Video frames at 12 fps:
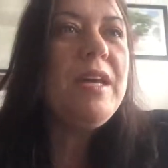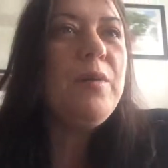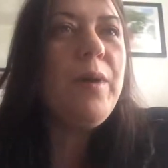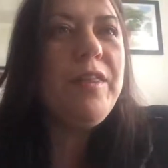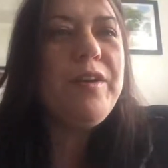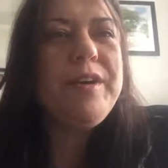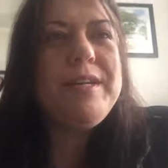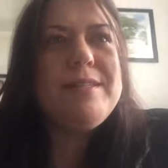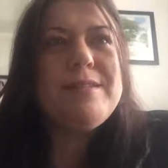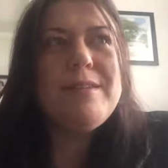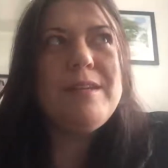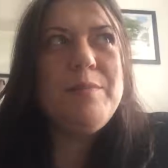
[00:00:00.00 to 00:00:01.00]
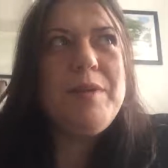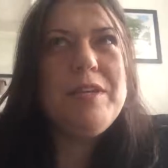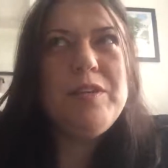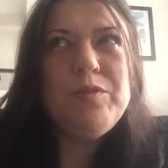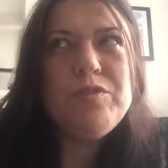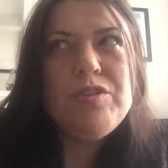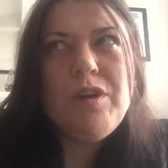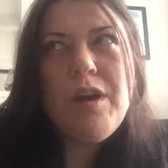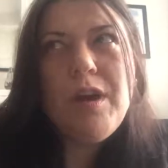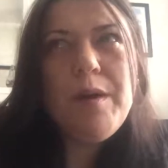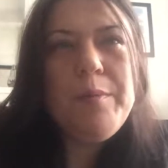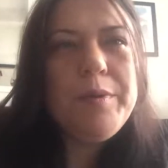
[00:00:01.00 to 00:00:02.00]
Whether it's going to be a new
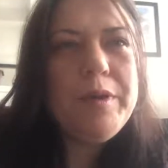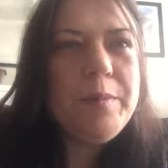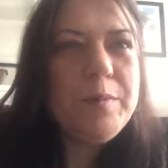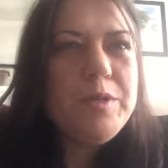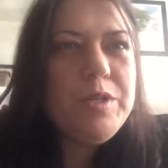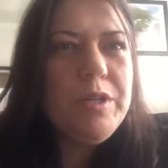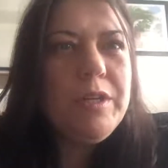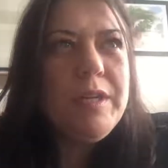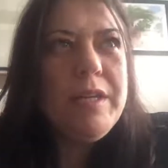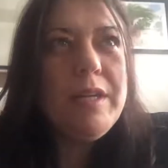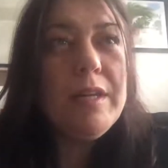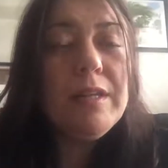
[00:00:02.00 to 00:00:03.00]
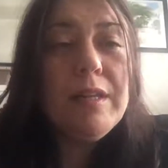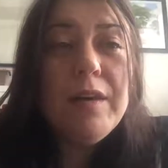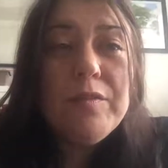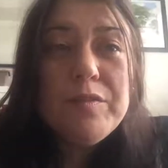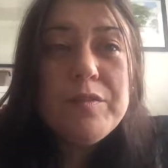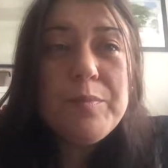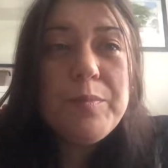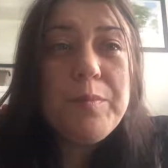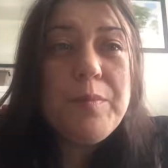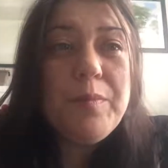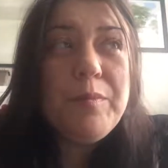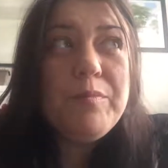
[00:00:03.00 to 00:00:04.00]
job, an opportunity, a loved
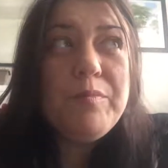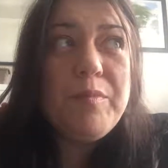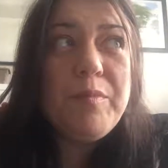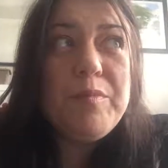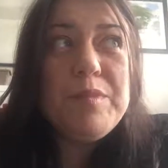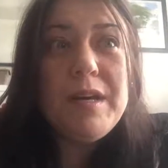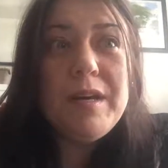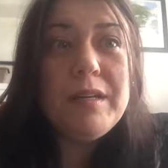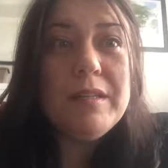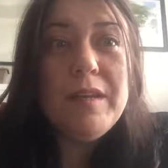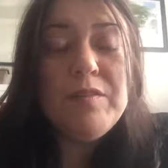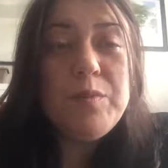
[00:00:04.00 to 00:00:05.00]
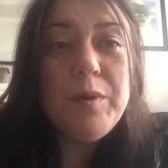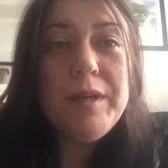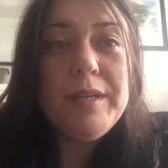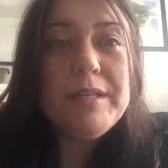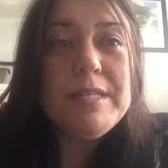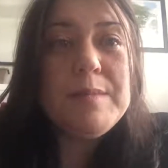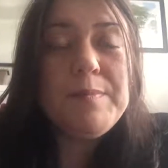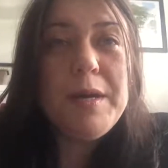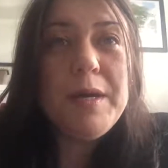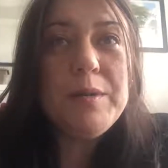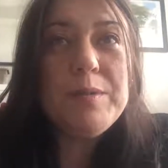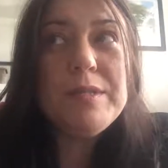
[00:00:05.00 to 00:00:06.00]
one, a
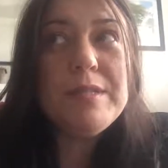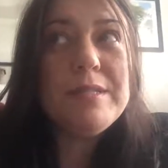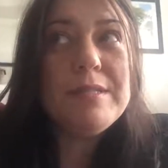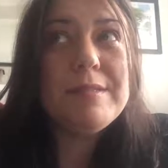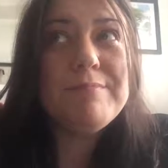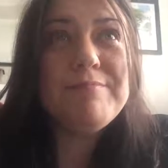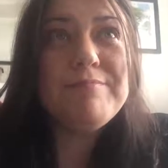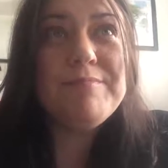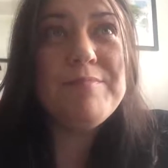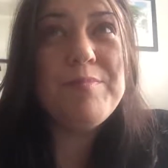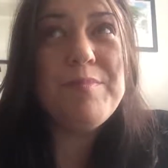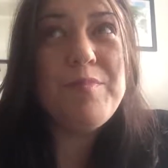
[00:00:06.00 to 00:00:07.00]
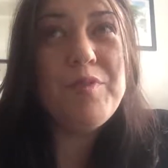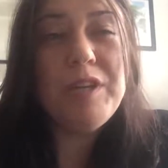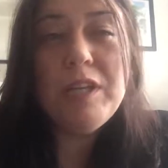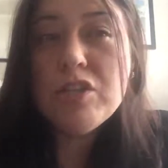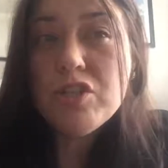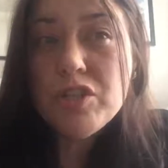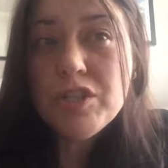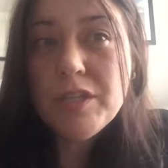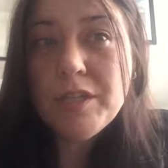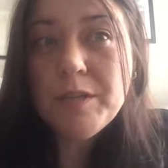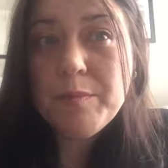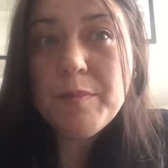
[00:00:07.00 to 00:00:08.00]
spouse,
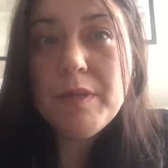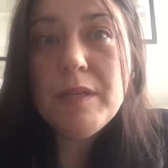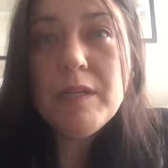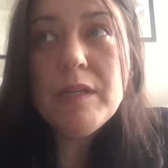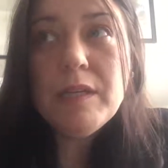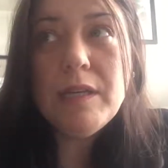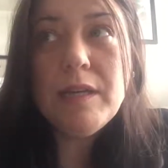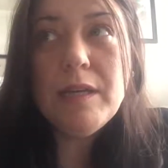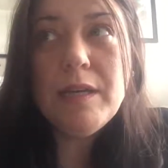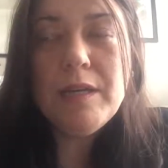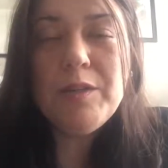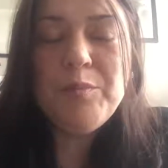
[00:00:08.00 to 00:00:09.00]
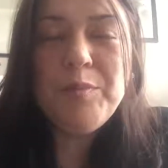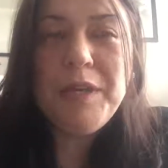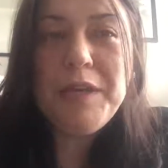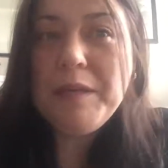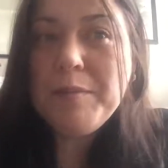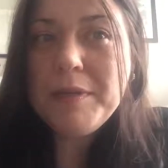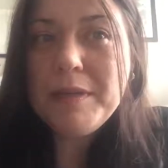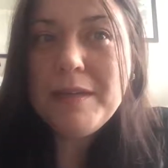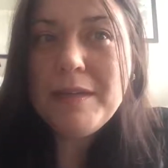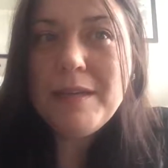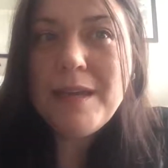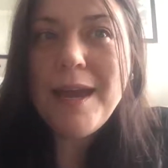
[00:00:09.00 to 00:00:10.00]
relationship, a new
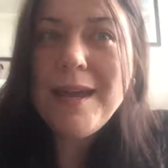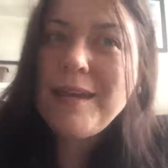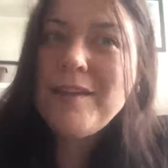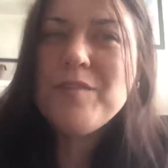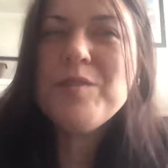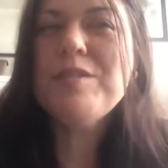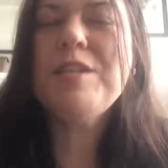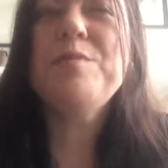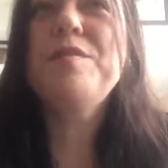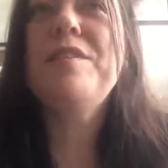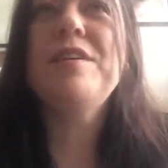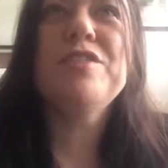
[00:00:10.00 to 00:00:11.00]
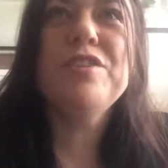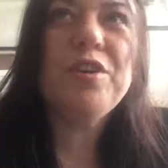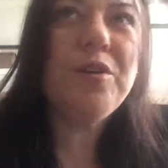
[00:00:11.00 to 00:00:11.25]
baby, any of those types of things.